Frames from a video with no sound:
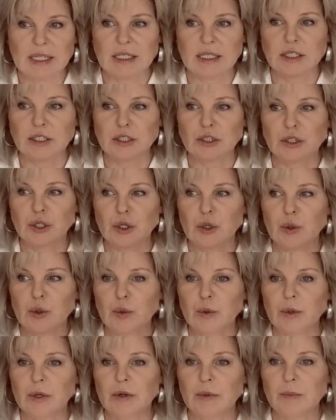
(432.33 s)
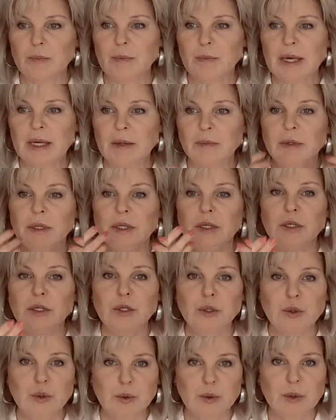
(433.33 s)
So maybe
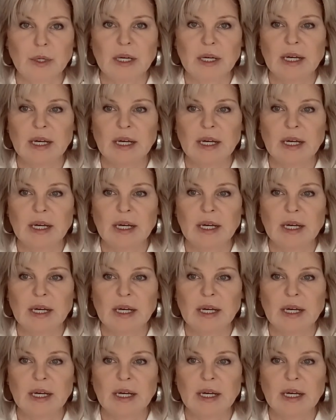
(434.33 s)
you